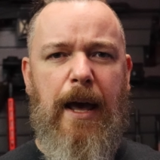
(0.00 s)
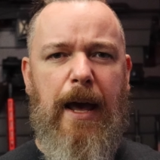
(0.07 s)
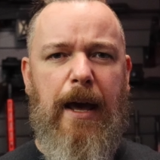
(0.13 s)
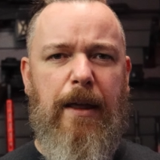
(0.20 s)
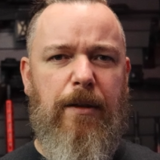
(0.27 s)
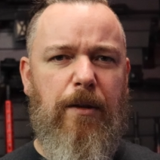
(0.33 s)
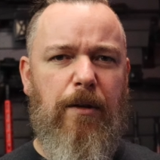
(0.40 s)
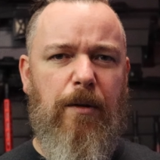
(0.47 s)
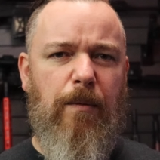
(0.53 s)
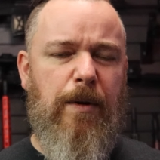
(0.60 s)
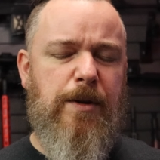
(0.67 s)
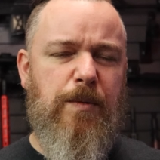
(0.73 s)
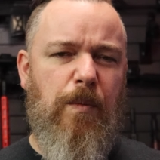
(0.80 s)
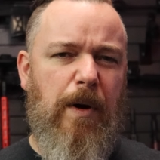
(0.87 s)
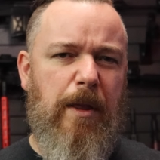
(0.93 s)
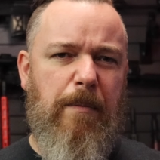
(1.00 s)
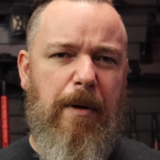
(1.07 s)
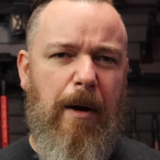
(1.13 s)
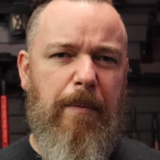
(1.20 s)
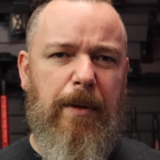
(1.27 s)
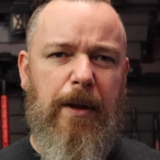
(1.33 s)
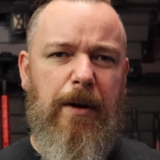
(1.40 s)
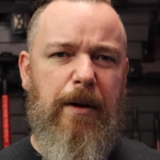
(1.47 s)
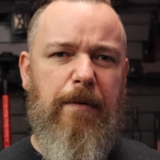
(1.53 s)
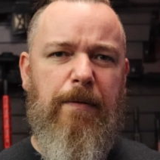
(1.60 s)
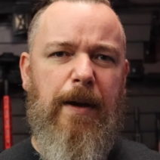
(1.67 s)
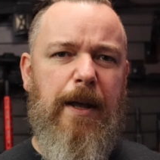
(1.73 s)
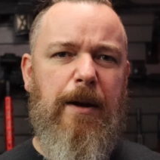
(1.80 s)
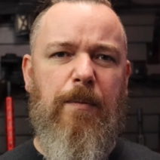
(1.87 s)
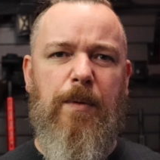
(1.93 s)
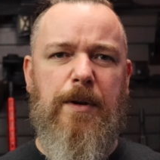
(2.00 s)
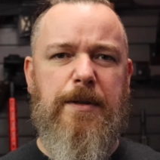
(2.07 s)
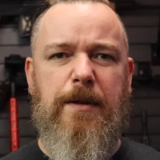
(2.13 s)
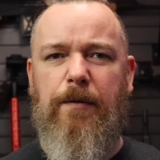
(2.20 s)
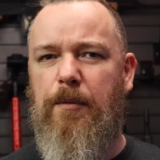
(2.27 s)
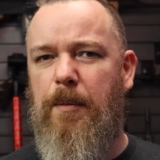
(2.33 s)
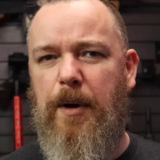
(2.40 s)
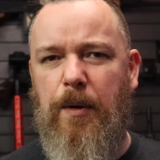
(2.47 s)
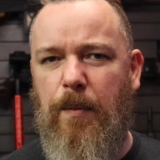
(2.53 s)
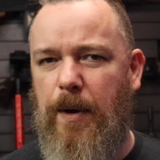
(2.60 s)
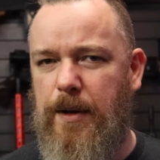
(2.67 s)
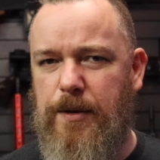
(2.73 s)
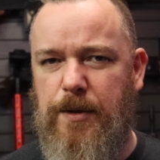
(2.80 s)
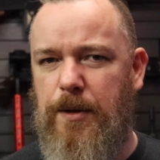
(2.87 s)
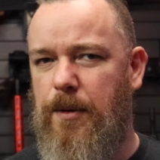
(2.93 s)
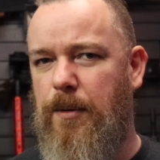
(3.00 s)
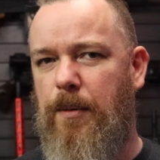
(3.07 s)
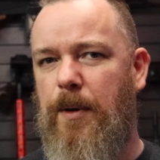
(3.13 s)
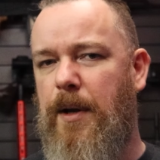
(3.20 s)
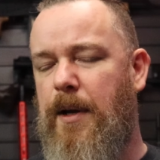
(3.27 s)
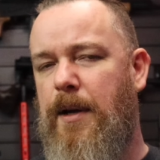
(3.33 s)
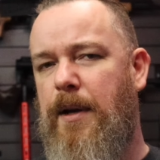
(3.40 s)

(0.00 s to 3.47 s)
and the only reason why the popularity faded was everybody went to